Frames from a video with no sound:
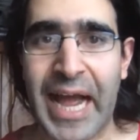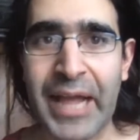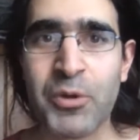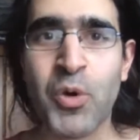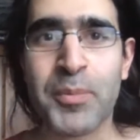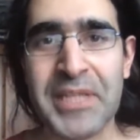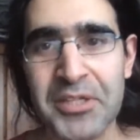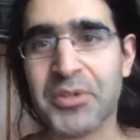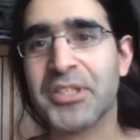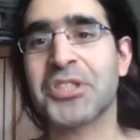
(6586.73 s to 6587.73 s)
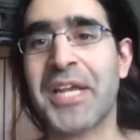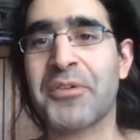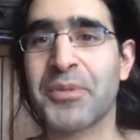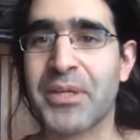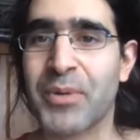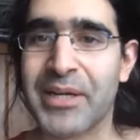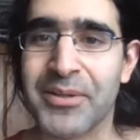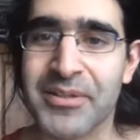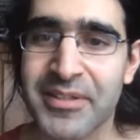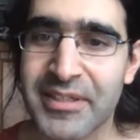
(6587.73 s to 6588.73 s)
I hope that you are generally
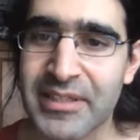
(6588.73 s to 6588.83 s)
well.